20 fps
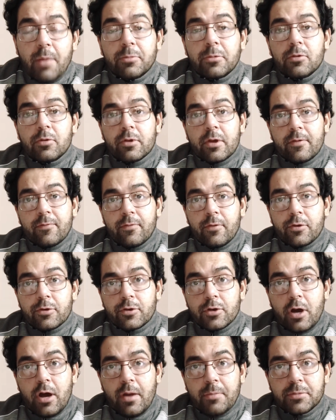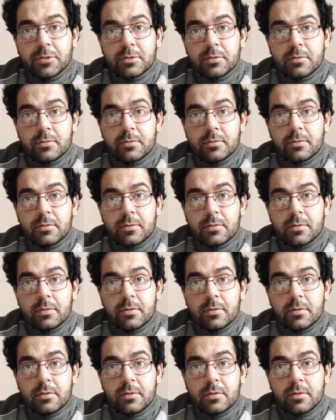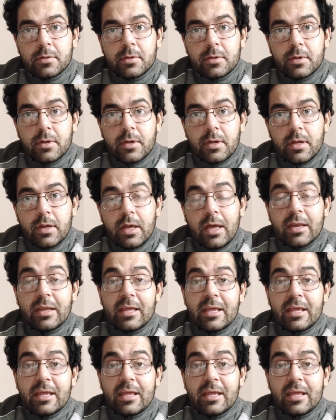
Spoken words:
looking for jobs. And